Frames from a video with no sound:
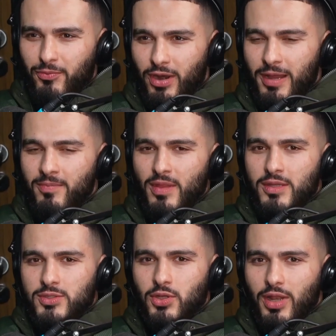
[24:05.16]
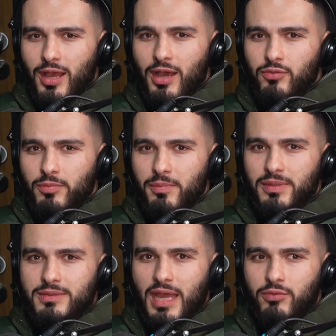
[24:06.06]
nice. right? So like, I remember
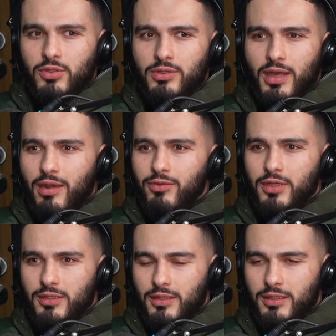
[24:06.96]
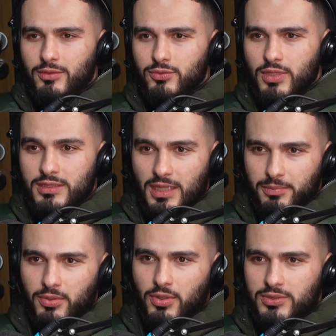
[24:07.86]
Darren Harriet, who does that
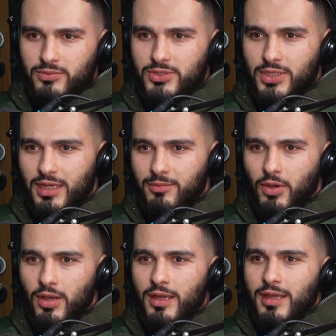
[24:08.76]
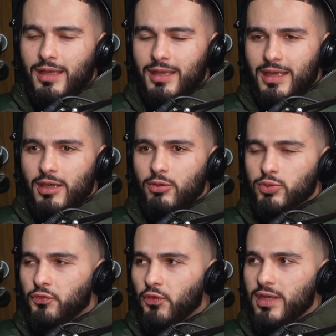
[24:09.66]
podcast with Ushan Akbar. Fantastic. It
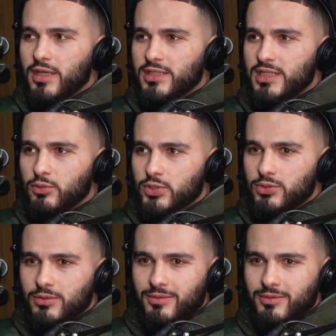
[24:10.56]
was teeth. funny because he was, I need to see